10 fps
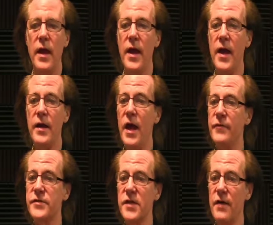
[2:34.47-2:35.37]
and
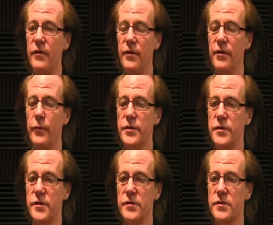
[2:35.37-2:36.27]
F seventh,
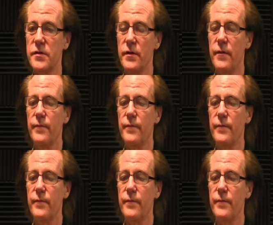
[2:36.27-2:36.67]
which is,